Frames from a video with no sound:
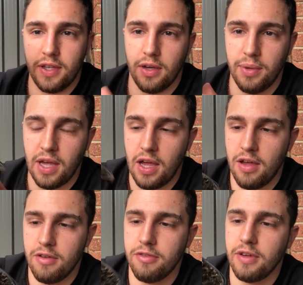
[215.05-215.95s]
here we
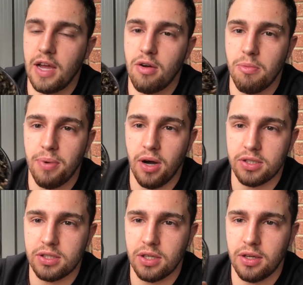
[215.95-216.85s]
have our
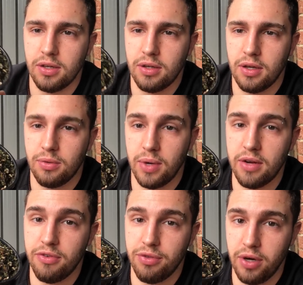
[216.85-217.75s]
pot, one
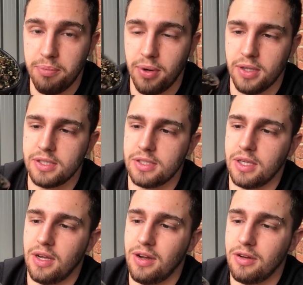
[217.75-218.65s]
of 3 pots
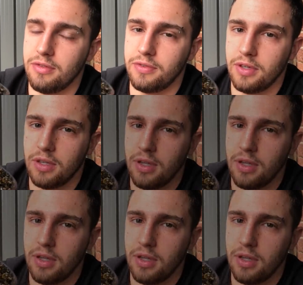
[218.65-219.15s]
of